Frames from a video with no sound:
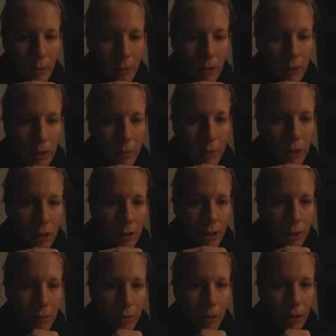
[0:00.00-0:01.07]
I'm gonna keep
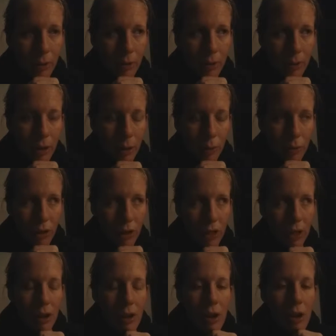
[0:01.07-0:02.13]
talking, but I'm
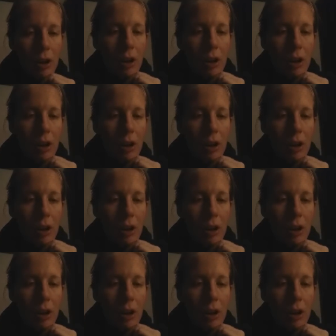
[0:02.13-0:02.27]
reading.